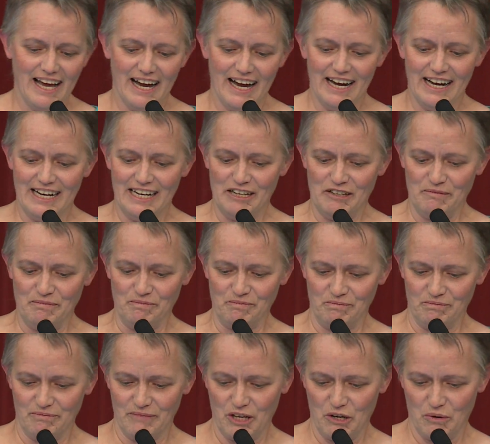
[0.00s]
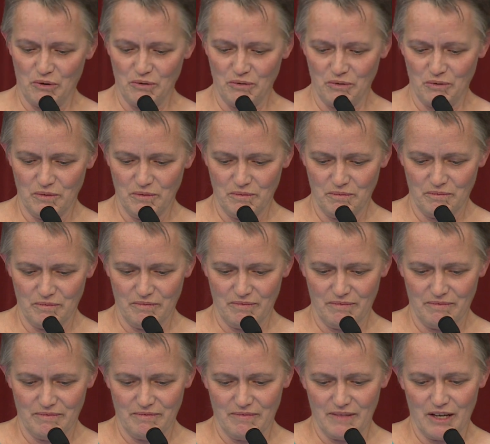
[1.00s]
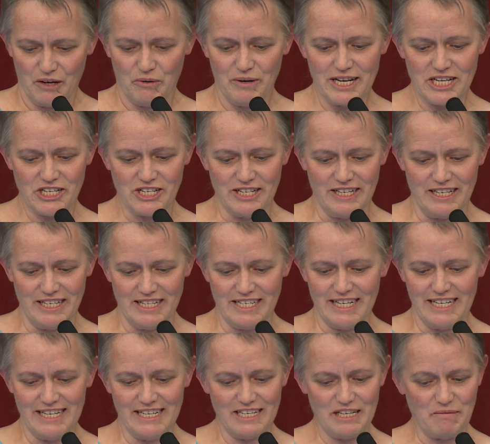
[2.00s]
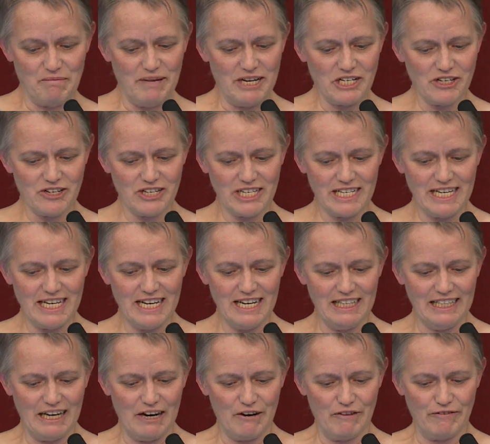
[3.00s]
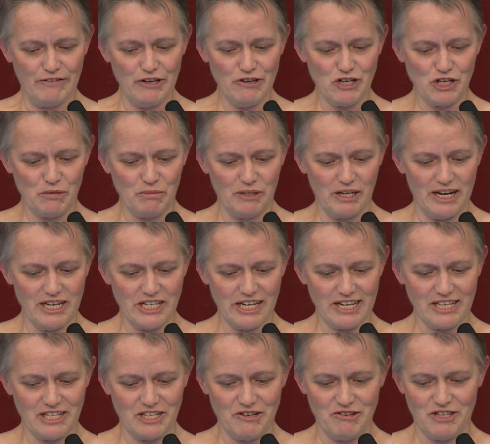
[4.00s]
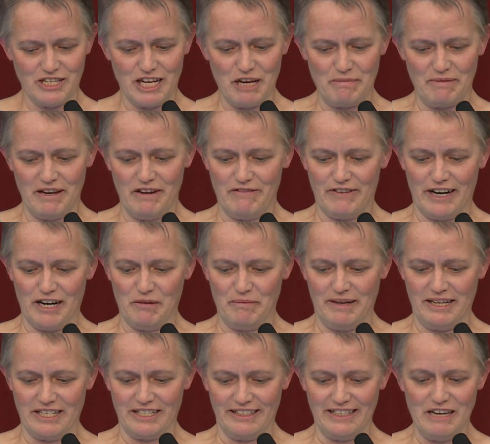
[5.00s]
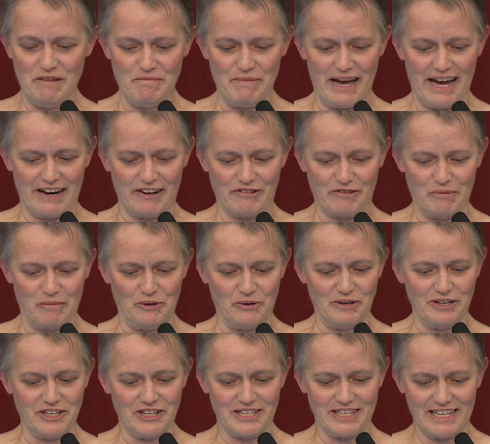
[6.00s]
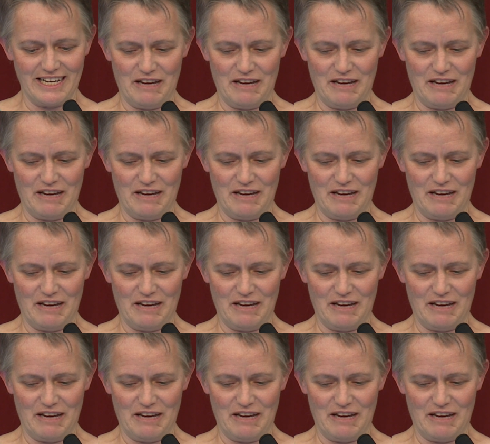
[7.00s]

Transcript: Um, question, does Measure C allow future projects to skip environmental impact reports?